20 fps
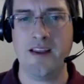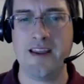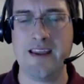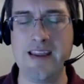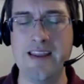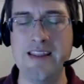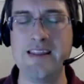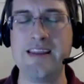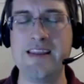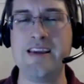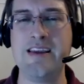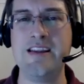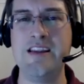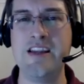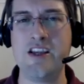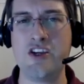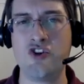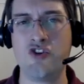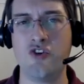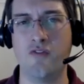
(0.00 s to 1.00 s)
In the
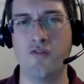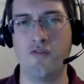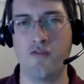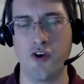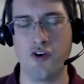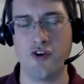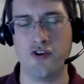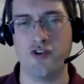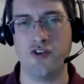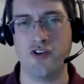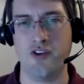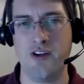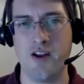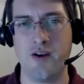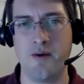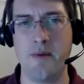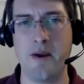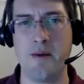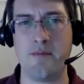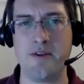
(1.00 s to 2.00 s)
initial version, now
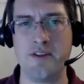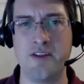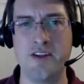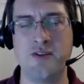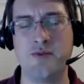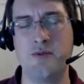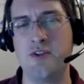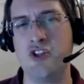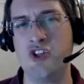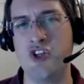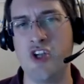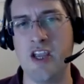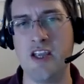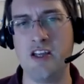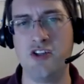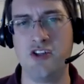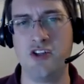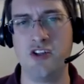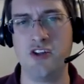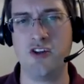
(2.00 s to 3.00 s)
remember, this was
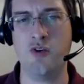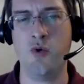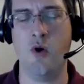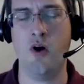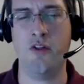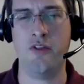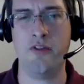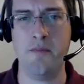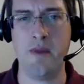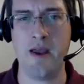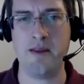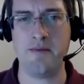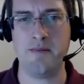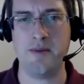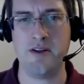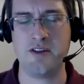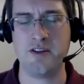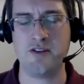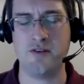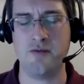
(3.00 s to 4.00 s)
changed in the 12th
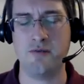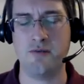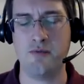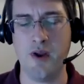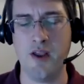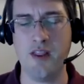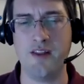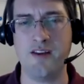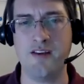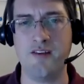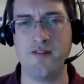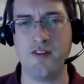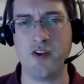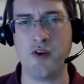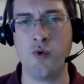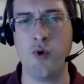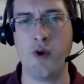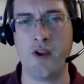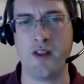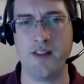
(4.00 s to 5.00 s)
Amendment, so relatively
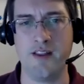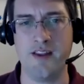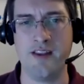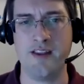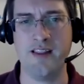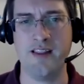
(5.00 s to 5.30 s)
quickly.